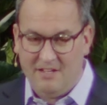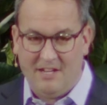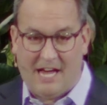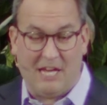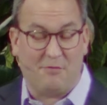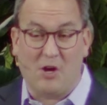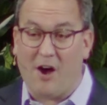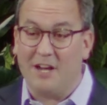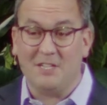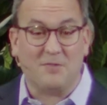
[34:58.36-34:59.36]
And if
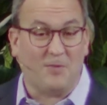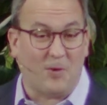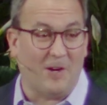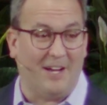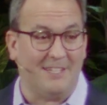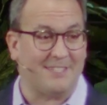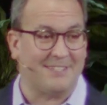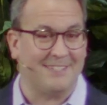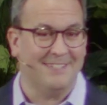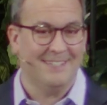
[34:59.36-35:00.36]
God is for
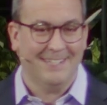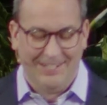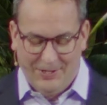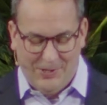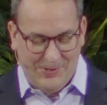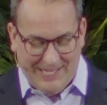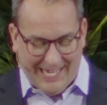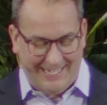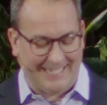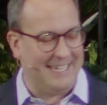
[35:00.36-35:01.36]
us, who
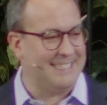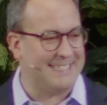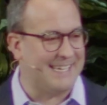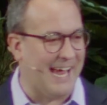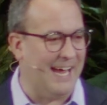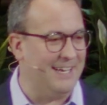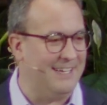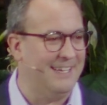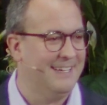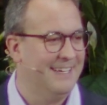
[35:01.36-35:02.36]
then can stand
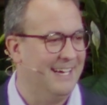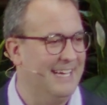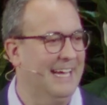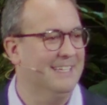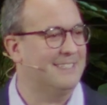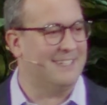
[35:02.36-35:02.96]
against